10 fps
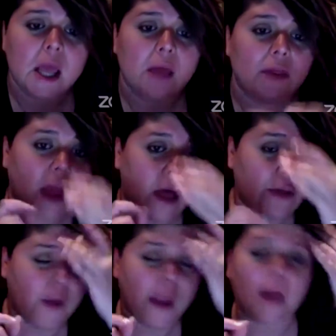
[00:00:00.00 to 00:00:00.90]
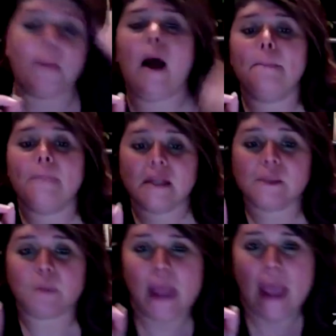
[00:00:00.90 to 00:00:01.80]
The other thing about
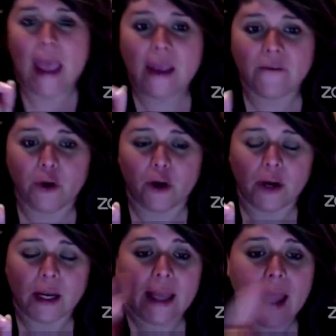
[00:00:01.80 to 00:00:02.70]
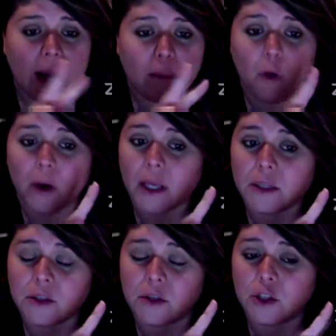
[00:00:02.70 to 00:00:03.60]
misbehavior, and again, I'm going
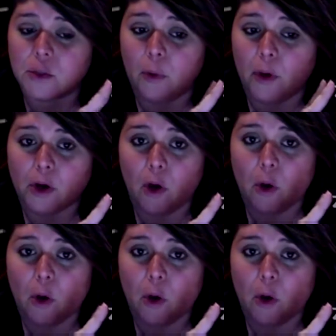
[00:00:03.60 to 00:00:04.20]
into the 2.0